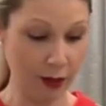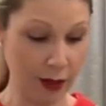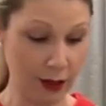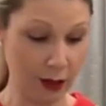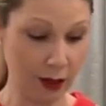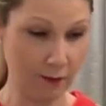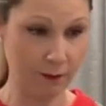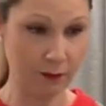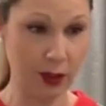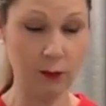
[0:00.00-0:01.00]
think
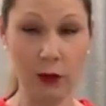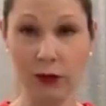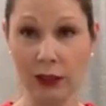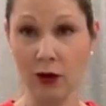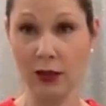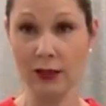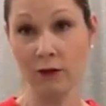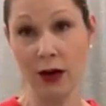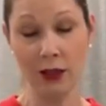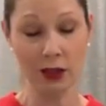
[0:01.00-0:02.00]
it'd be really nice on
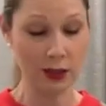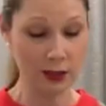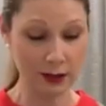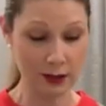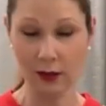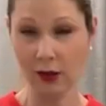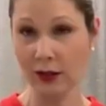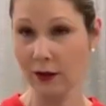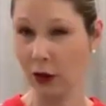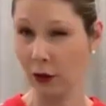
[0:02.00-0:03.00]
radishes
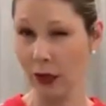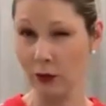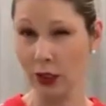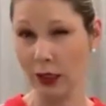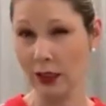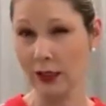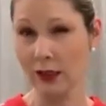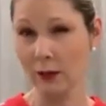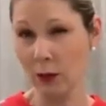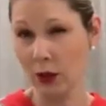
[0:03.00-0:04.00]
because of the cream cheese
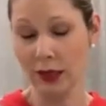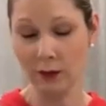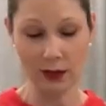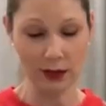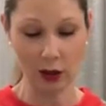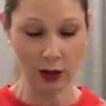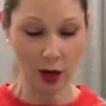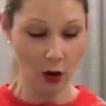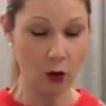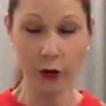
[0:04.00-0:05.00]
and the smoked salmon. So,
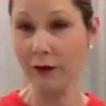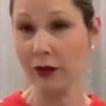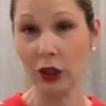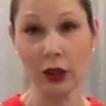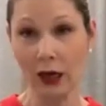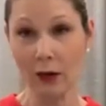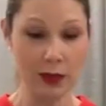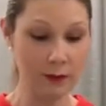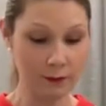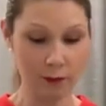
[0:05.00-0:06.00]
or even
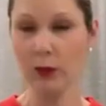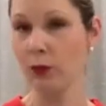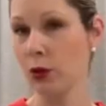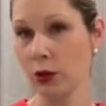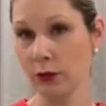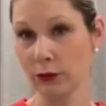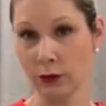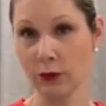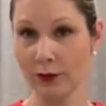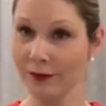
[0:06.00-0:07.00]
cucumber, be beautiful.